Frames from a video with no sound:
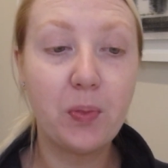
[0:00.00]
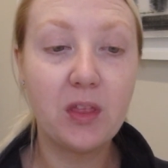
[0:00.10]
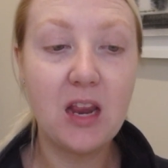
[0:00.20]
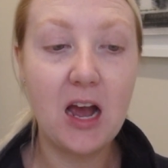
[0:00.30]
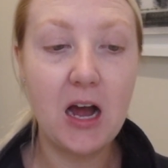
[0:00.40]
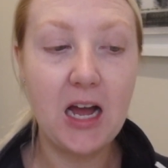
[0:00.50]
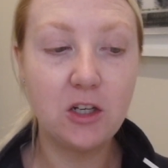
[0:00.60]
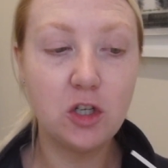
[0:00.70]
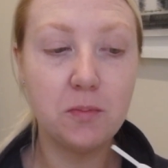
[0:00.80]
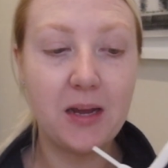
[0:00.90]
Now,
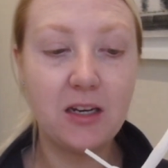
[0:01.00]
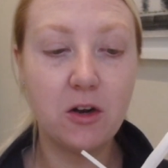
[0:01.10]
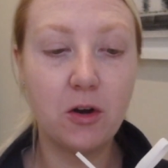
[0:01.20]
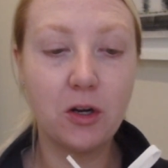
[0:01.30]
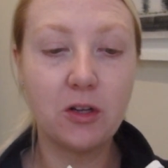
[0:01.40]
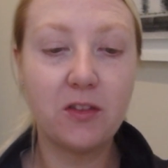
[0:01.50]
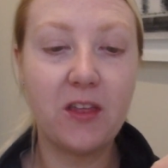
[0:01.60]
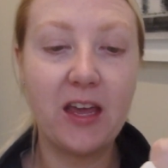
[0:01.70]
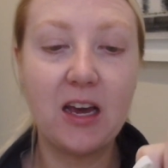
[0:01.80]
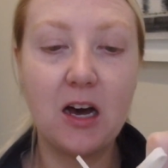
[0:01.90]
as you may know,
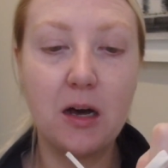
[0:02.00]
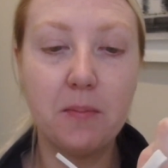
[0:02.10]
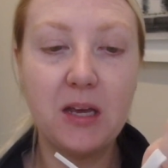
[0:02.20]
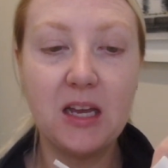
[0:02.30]
they come